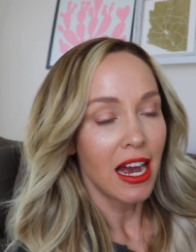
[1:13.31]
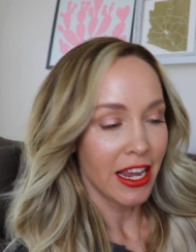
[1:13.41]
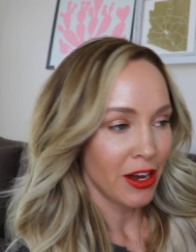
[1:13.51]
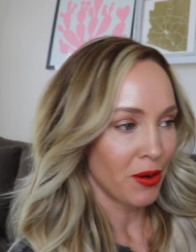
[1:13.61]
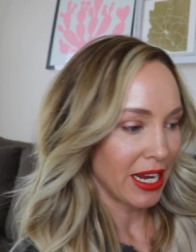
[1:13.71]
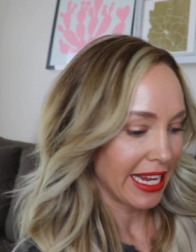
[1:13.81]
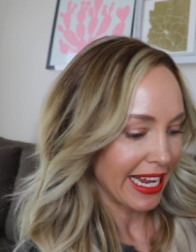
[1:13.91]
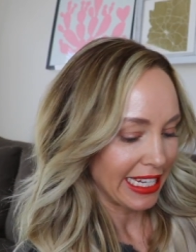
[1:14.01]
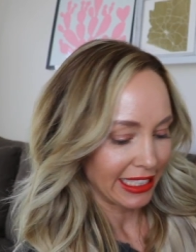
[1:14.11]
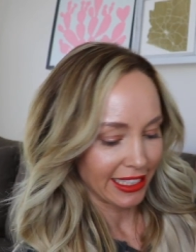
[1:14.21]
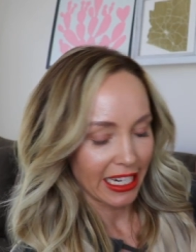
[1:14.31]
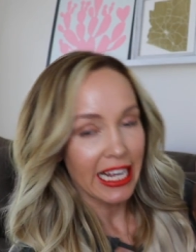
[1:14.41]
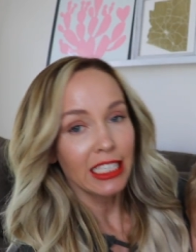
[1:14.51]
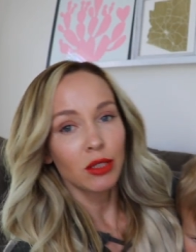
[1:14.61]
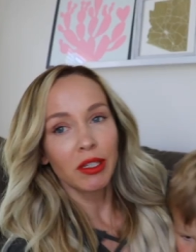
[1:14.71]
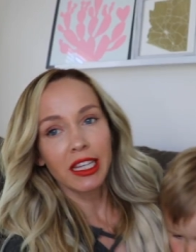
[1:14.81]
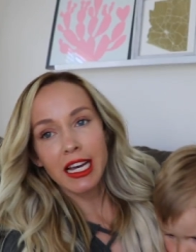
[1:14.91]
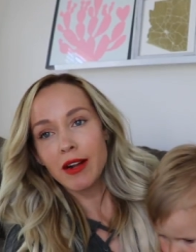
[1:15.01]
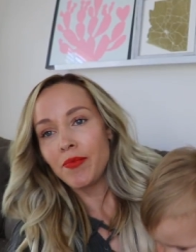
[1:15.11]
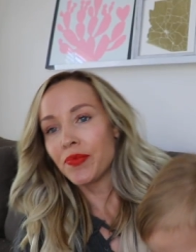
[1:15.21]
you know, I kiss the kids with
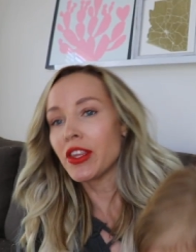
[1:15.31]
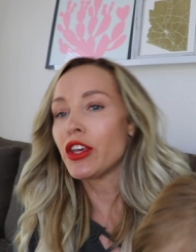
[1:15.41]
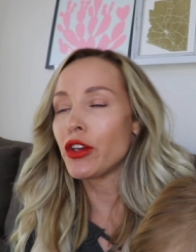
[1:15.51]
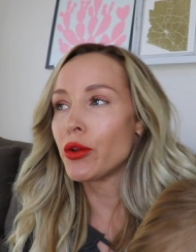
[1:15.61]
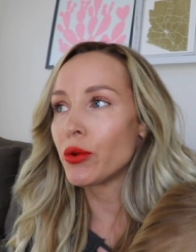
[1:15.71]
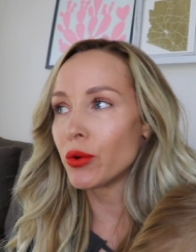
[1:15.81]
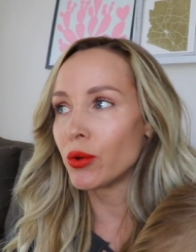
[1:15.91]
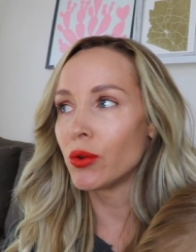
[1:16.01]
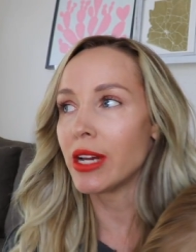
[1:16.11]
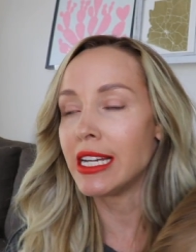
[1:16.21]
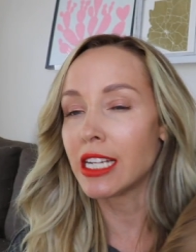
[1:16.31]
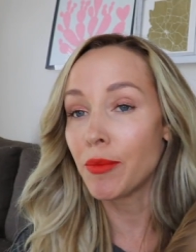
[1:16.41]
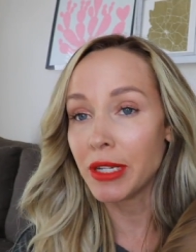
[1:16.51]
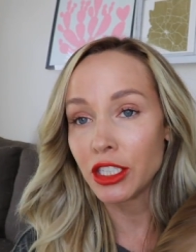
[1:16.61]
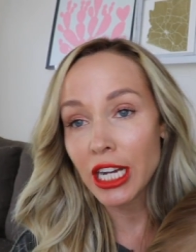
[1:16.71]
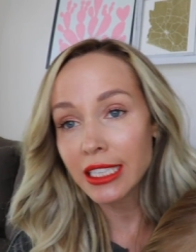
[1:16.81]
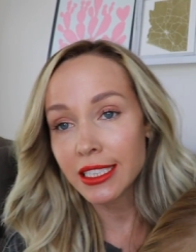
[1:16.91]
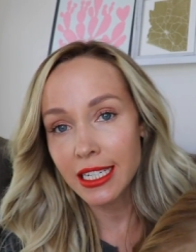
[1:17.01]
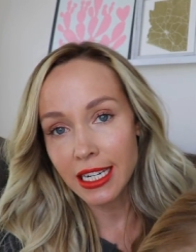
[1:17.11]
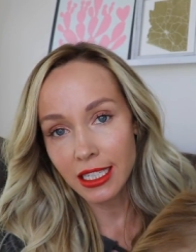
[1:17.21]
them. You end up
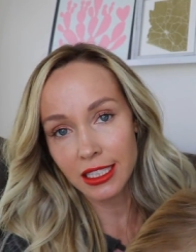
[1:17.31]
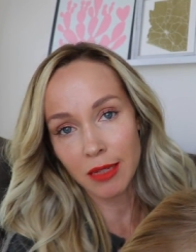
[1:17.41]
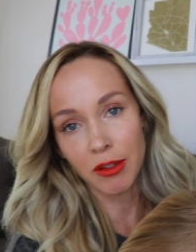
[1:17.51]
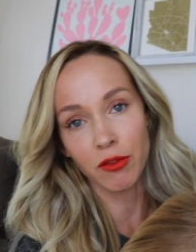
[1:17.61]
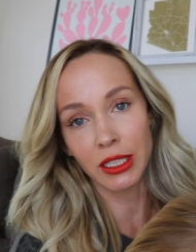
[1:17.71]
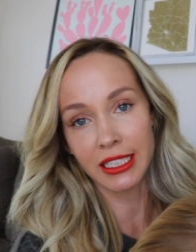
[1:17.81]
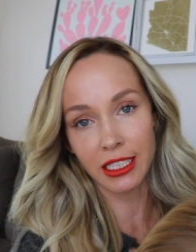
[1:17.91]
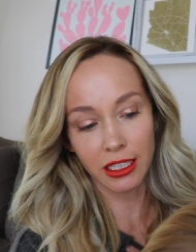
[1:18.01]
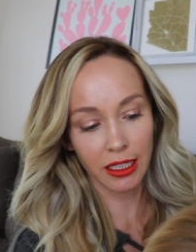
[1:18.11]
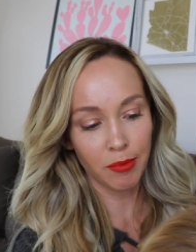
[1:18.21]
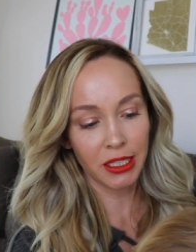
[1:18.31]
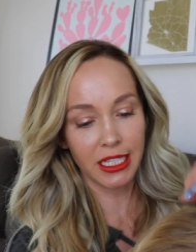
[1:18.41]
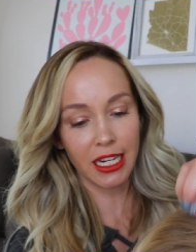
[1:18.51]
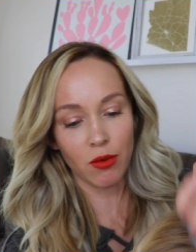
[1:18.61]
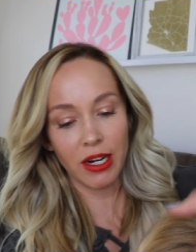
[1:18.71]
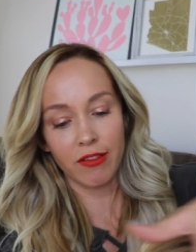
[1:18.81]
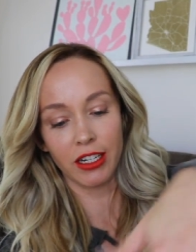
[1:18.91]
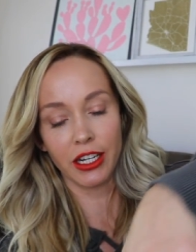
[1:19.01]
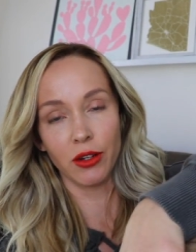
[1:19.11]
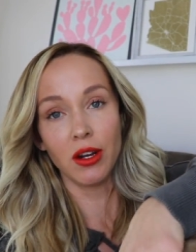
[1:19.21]
ingesting some of what's in your lipstick
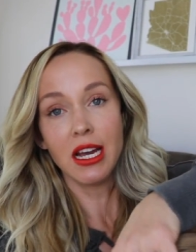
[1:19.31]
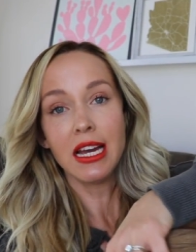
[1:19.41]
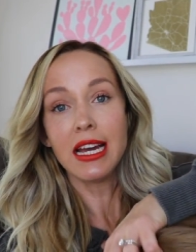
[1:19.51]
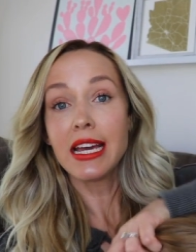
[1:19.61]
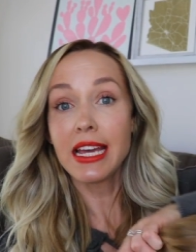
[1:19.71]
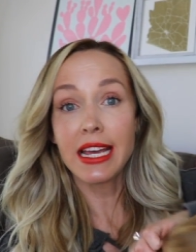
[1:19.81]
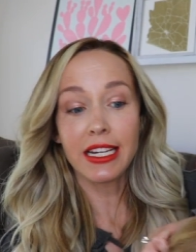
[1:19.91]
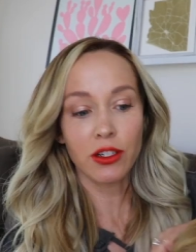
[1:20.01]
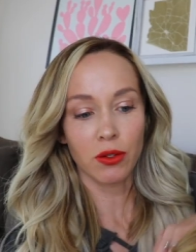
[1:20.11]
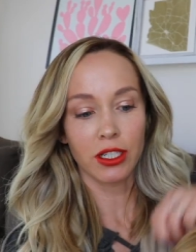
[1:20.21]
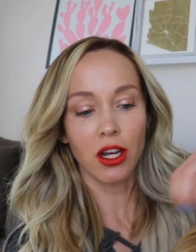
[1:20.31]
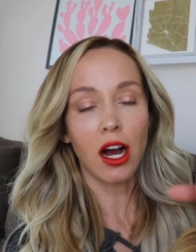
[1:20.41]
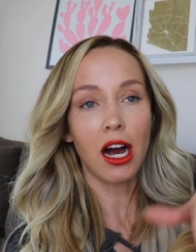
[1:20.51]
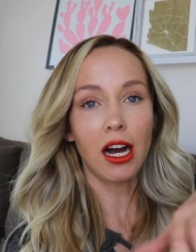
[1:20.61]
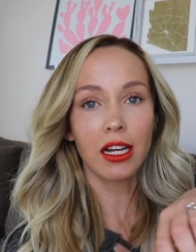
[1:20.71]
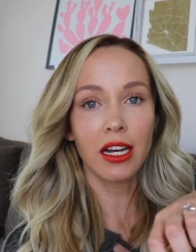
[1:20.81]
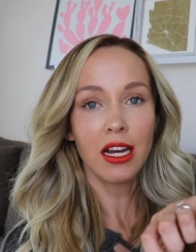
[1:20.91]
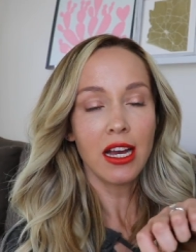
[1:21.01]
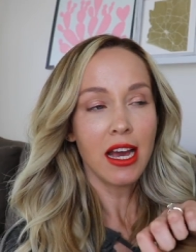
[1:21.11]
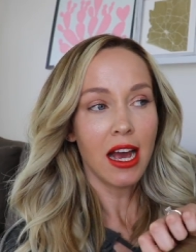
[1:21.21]
whenever you eat or talk.
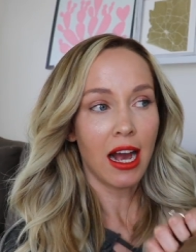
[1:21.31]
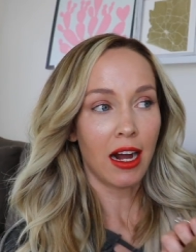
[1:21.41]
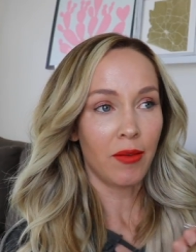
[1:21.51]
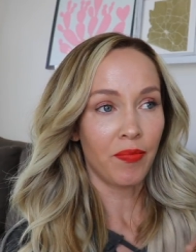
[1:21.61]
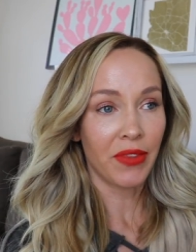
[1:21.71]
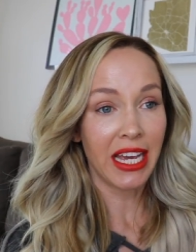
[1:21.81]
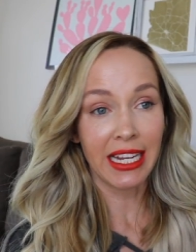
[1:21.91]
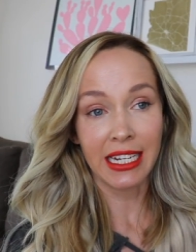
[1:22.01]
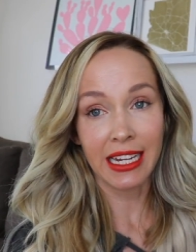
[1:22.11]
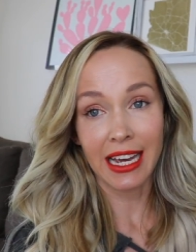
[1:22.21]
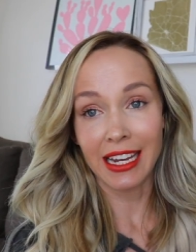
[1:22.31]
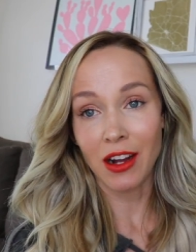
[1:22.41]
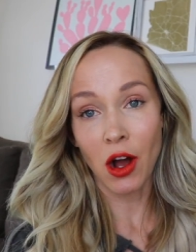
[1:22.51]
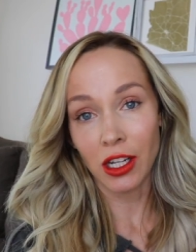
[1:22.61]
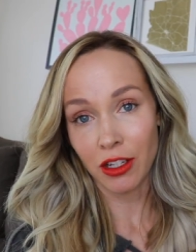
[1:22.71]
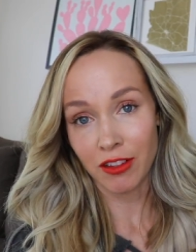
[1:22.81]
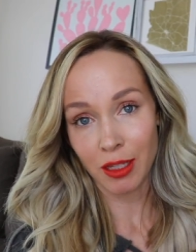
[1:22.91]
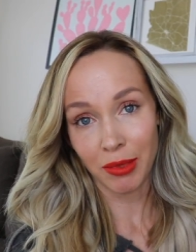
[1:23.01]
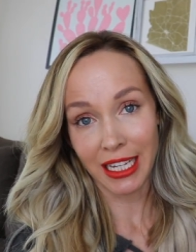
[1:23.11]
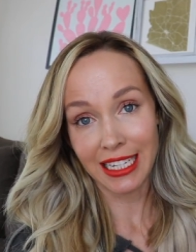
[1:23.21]
Um, it can get all over
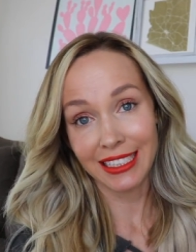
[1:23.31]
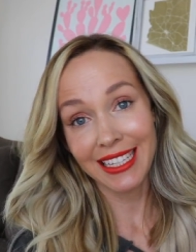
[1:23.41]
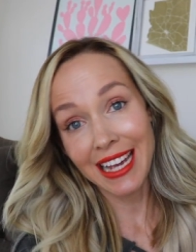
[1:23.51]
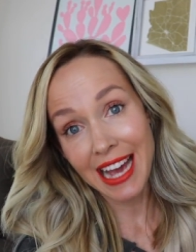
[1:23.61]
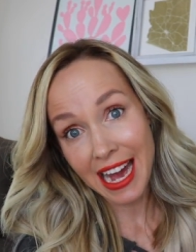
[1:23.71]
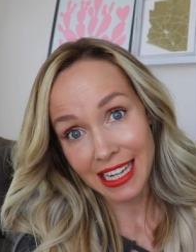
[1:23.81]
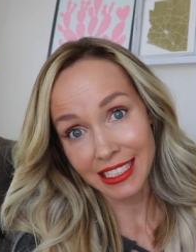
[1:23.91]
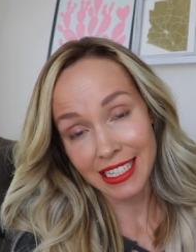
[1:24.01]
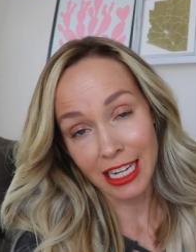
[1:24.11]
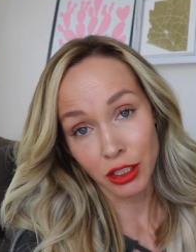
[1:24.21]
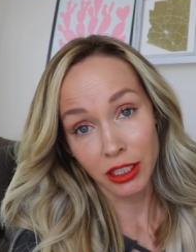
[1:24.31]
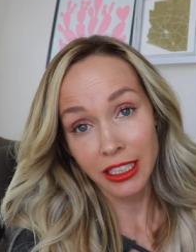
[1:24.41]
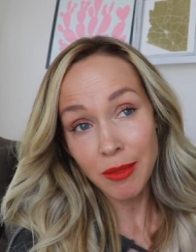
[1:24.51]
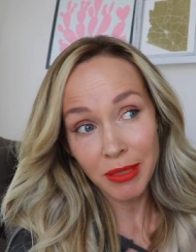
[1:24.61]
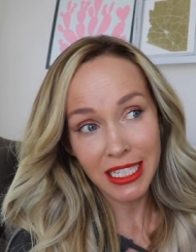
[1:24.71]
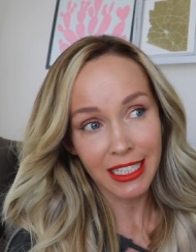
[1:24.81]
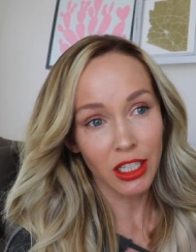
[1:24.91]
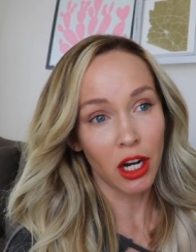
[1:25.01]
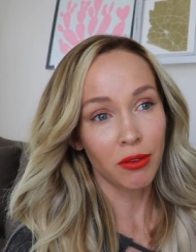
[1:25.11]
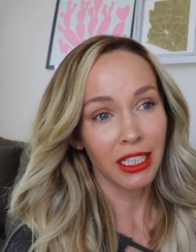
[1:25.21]
the place, and natural
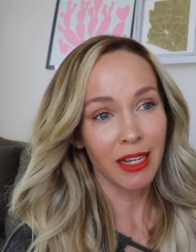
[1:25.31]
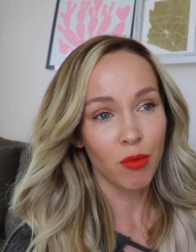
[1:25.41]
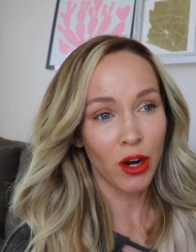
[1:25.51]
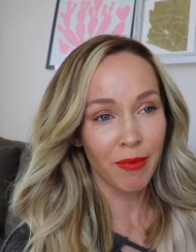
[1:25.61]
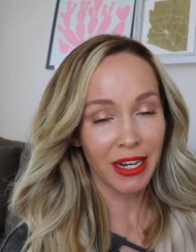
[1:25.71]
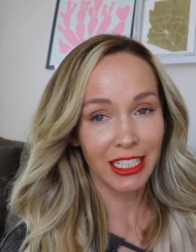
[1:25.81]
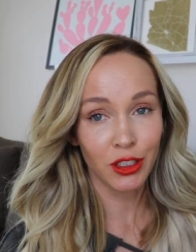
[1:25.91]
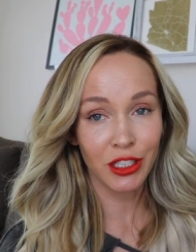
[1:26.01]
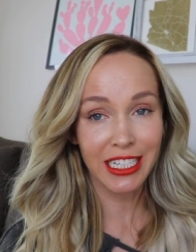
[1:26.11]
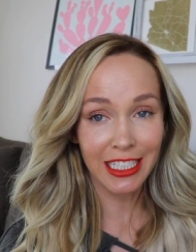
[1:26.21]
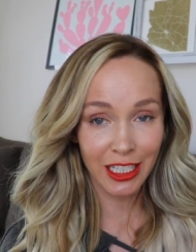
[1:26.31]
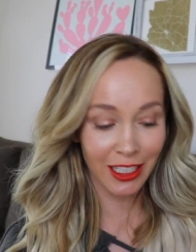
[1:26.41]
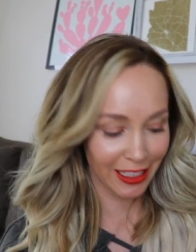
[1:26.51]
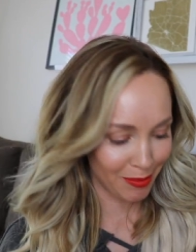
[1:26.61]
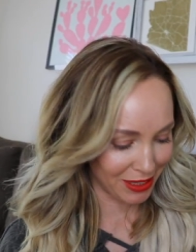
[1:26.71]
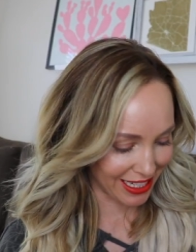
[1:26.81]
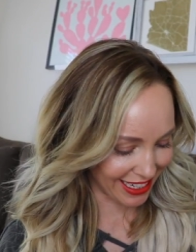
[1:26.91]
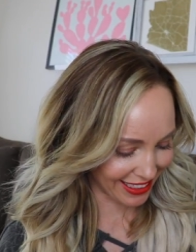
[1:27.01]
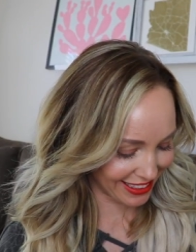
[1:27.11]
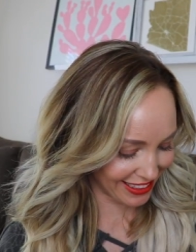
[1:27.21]
lipsticks are really important because traditional
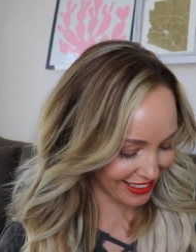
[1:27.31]
lipsticks,